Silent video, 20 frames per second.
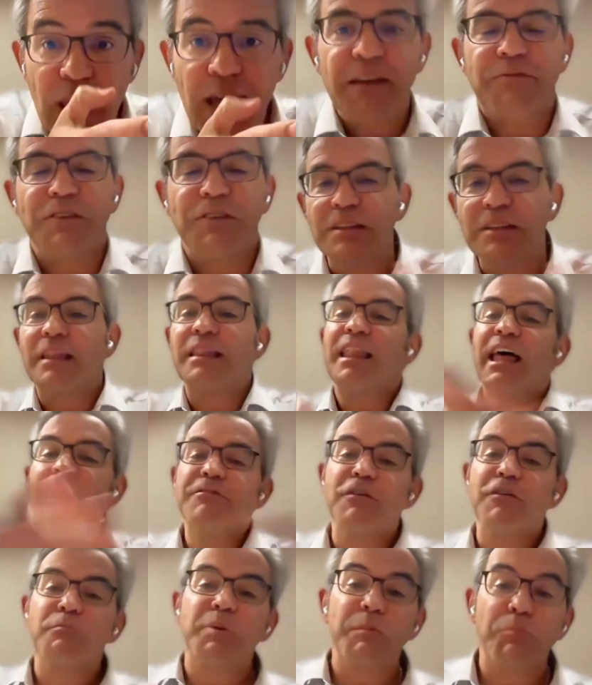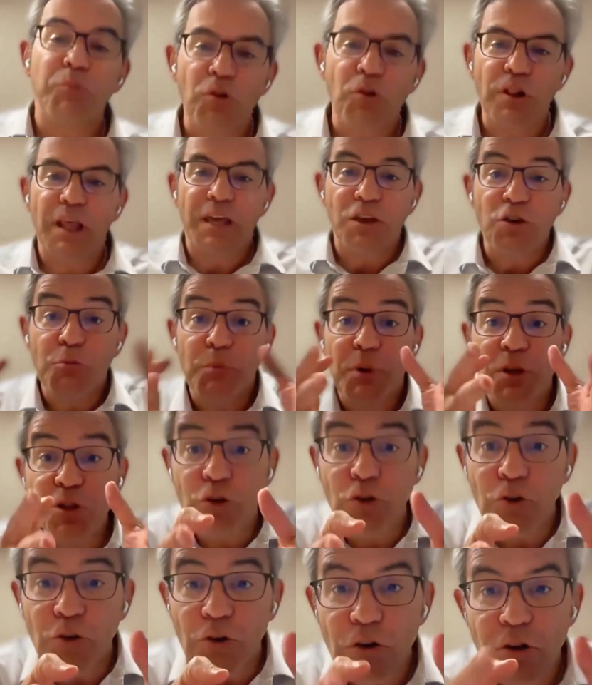life, not the life of people like you, but
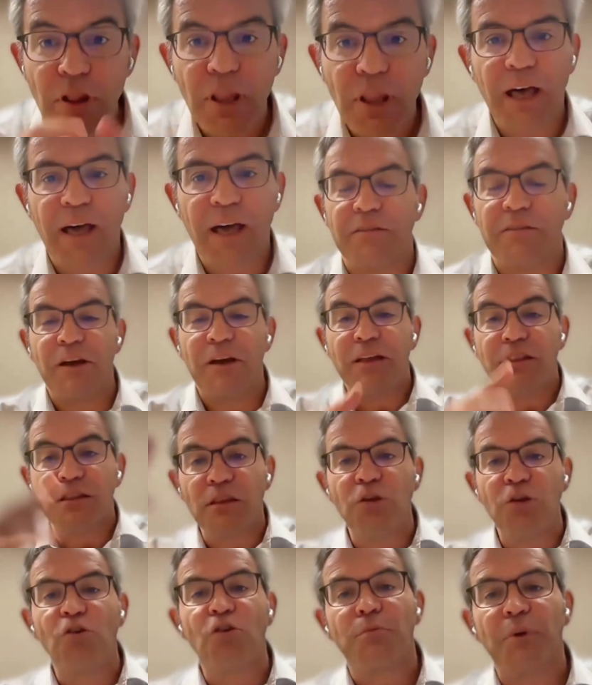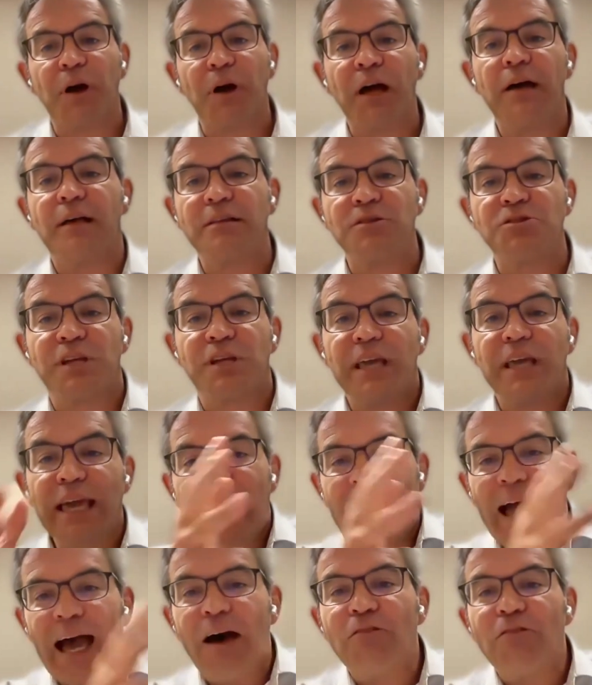your life and your biology.
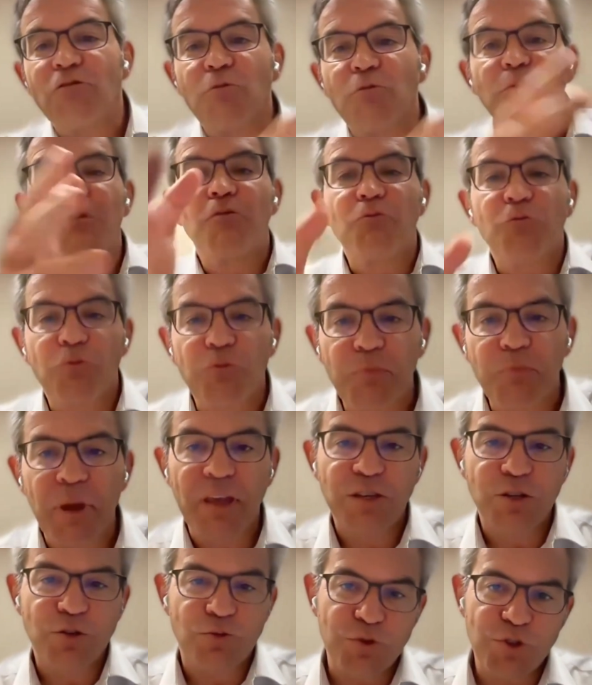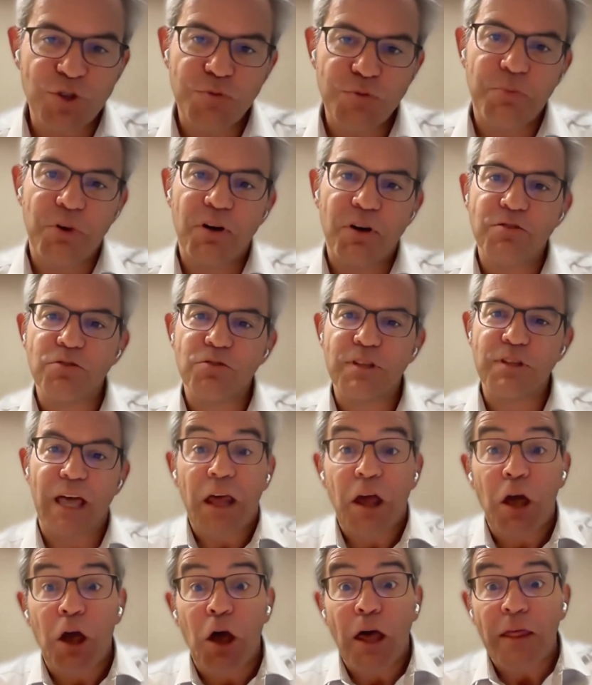How do we best respond to that?
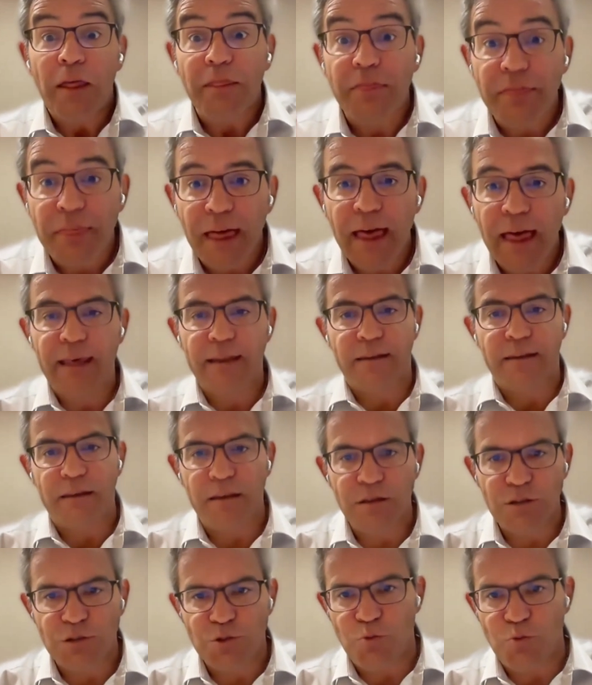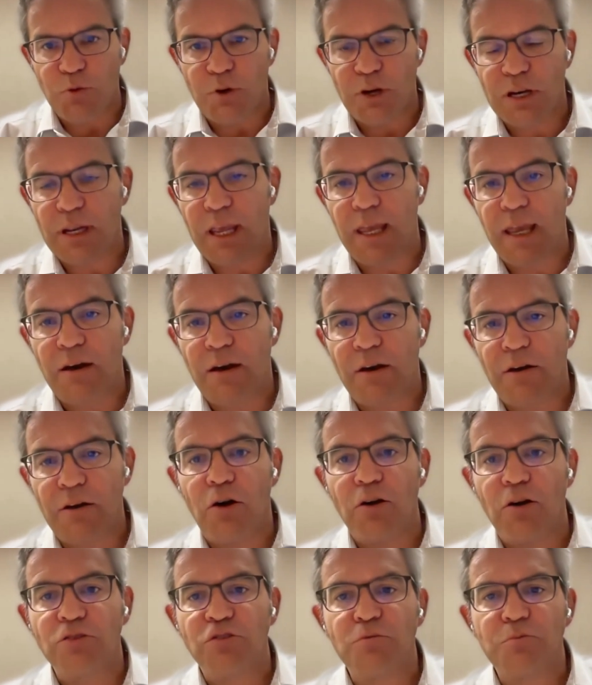That is what care
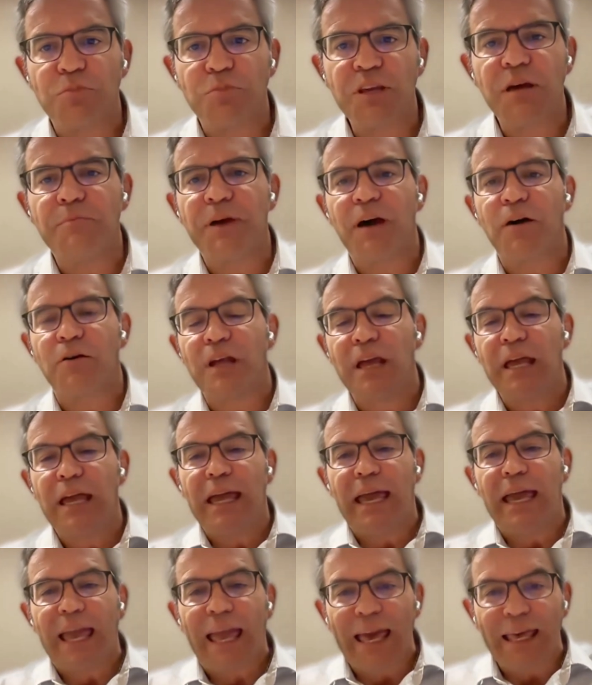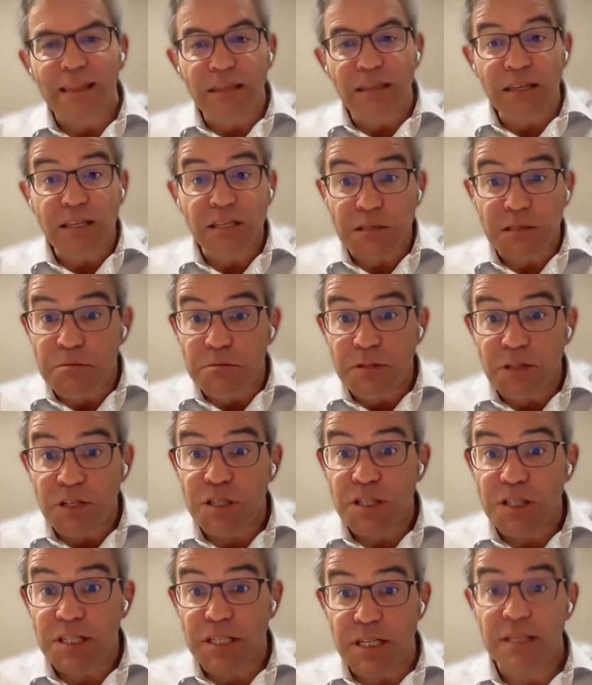ought to be about. And the
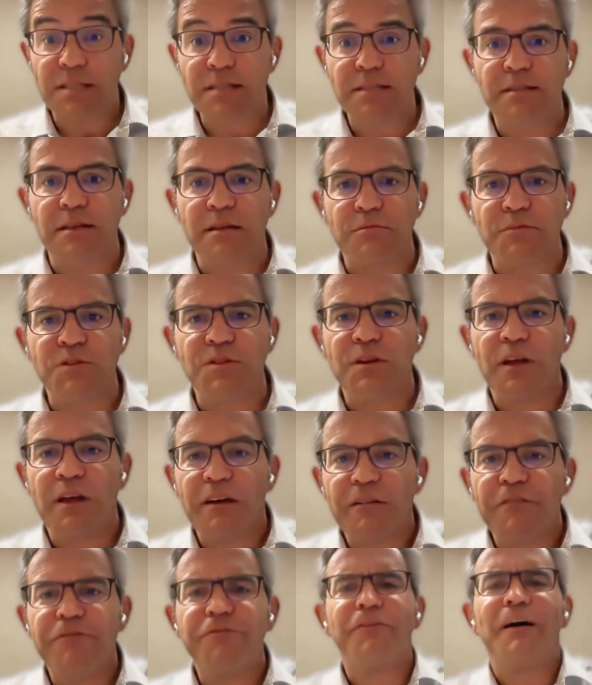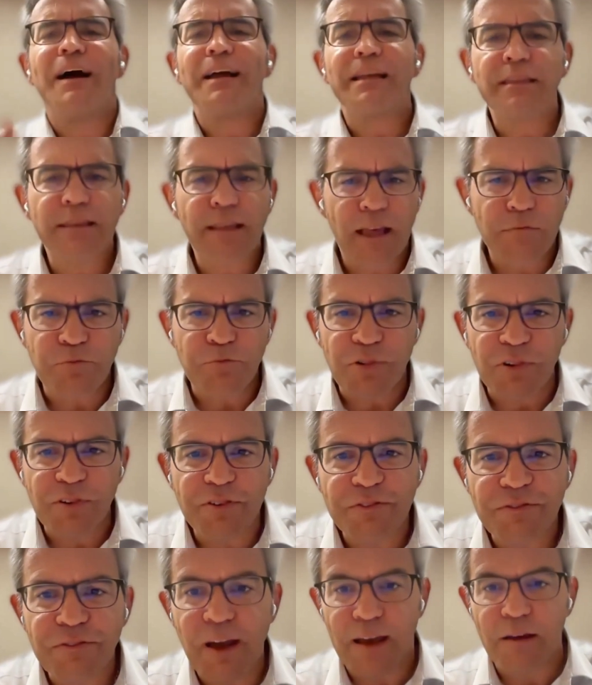systems find that
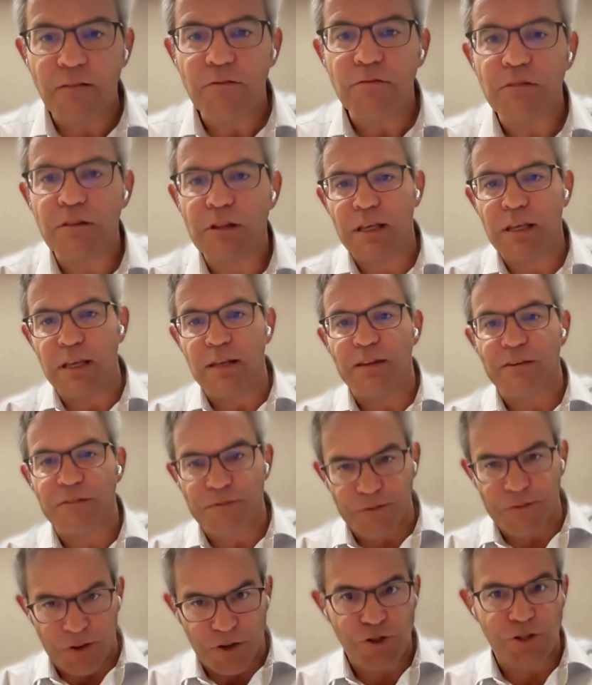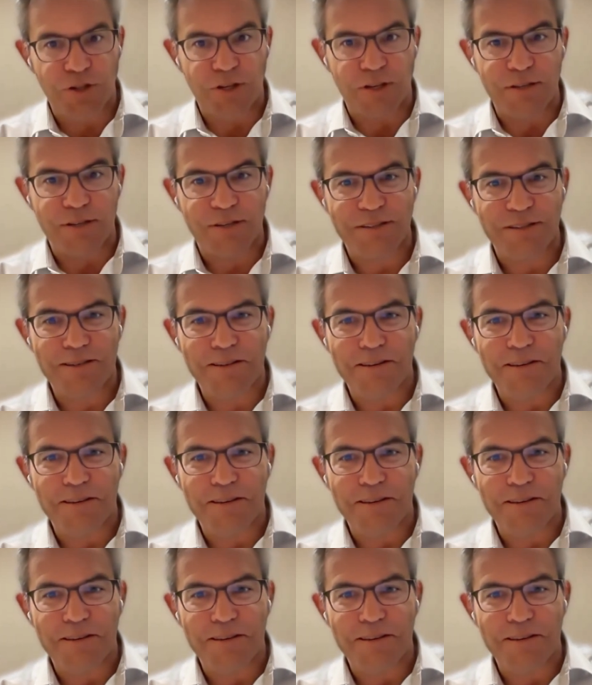profoundly inefficient.